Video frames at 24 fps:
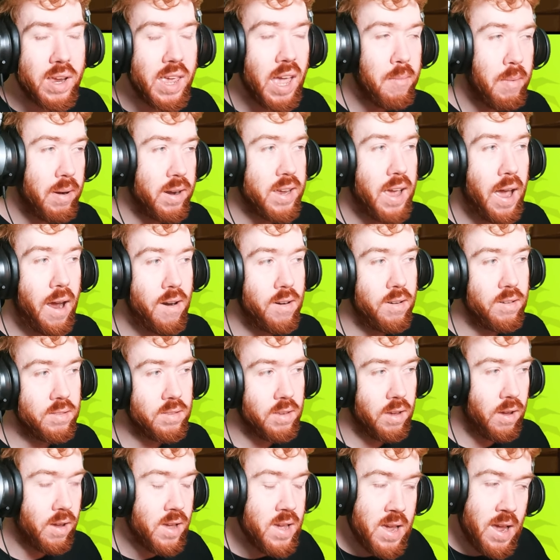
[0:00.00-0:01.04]
care about the
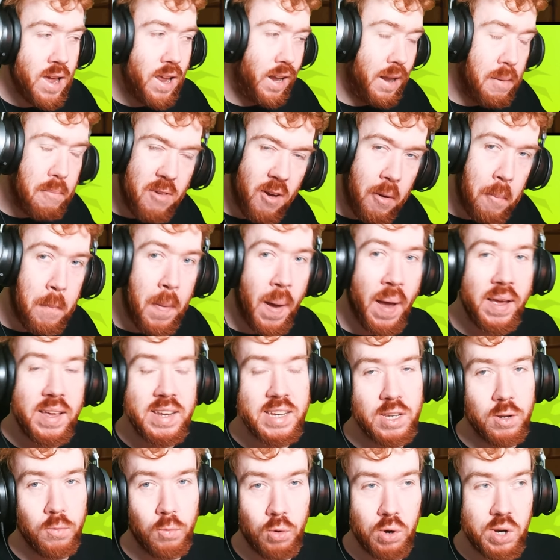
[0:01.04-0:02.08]
character, a little bit of
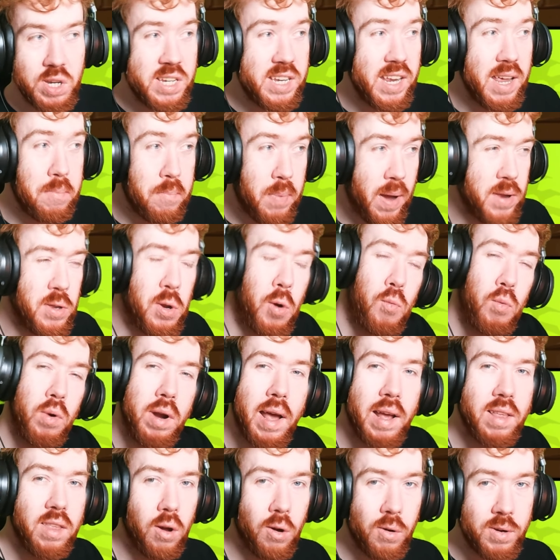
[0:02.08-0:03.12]
bias towards it, but I don't really
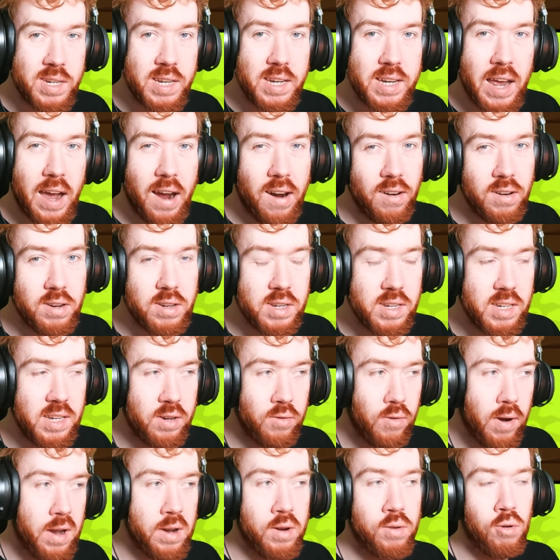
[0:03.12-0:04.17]
like the OC characters in
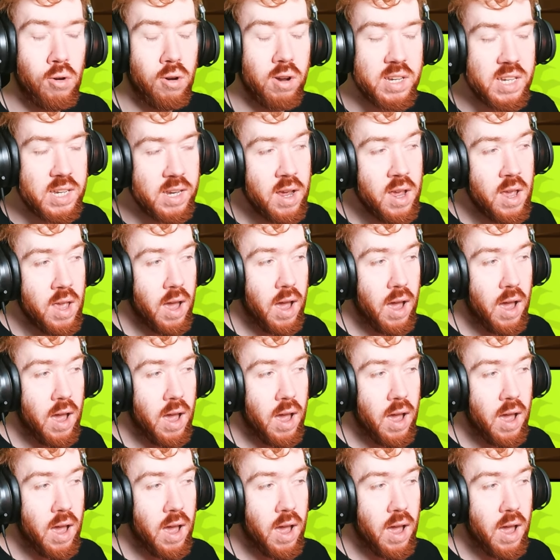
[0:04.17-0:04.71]
Grand Cross.